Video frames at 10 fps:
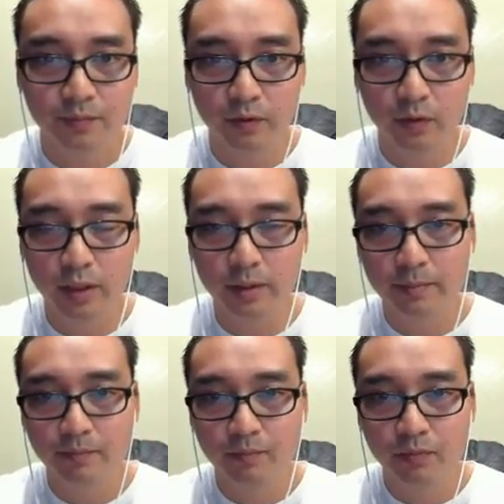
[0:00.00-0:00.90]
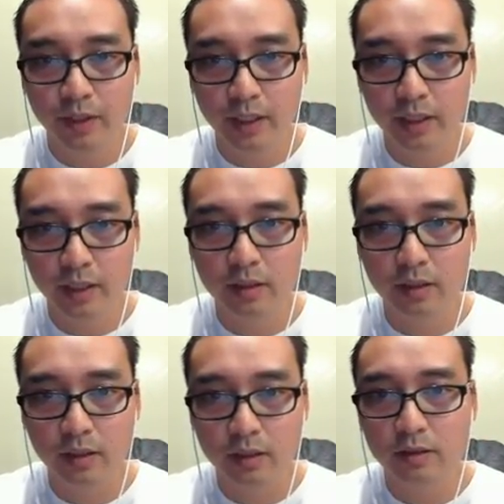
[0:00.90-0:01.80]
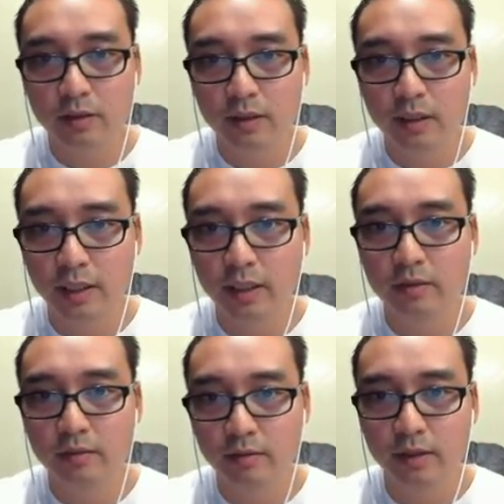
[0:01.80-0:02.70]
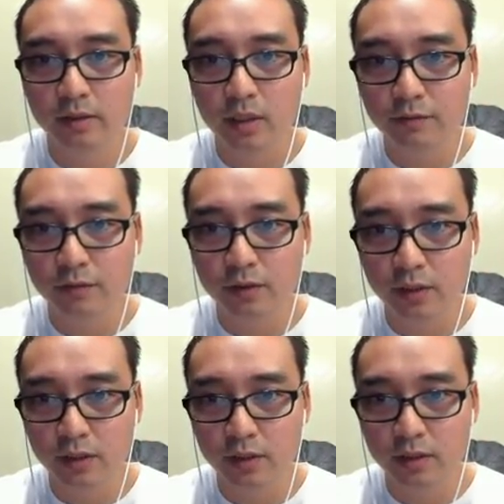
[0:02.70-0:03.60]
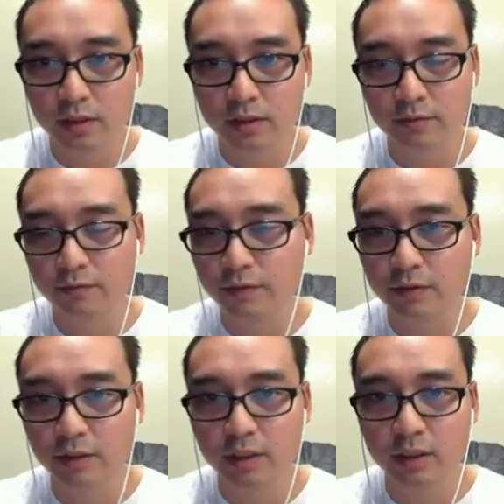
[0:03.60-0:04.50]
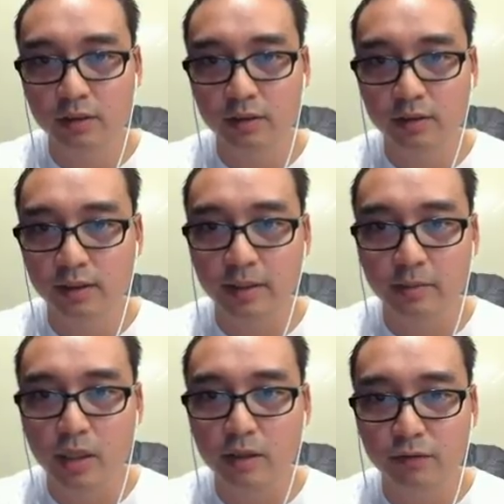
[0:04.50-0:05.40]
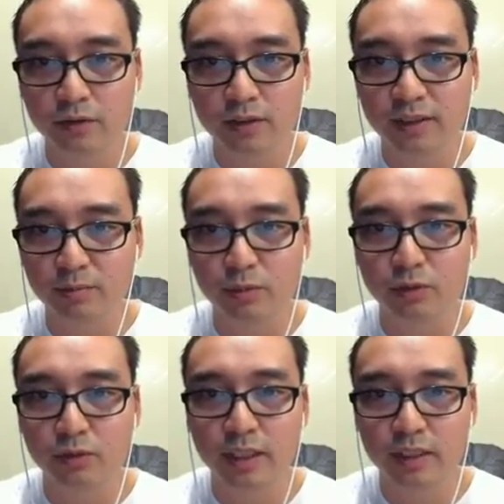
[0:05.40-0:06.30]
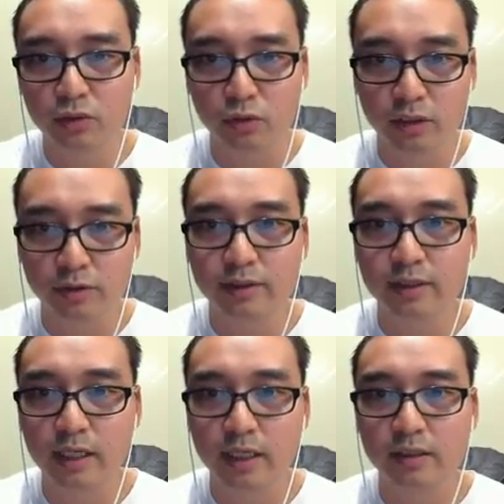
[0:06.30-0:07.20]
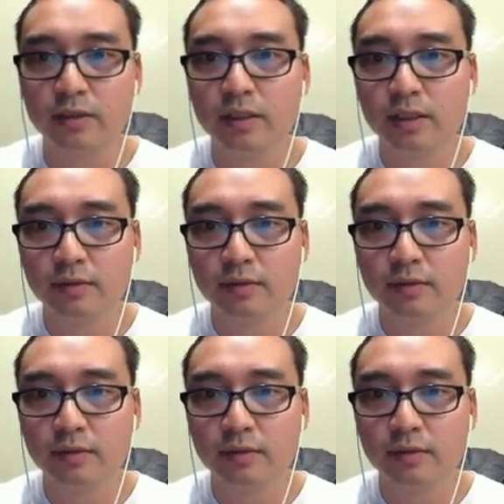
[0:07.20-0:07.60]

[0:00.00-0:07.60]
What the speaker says: Okay, and again, these offers are just the same offer, simple editorial style,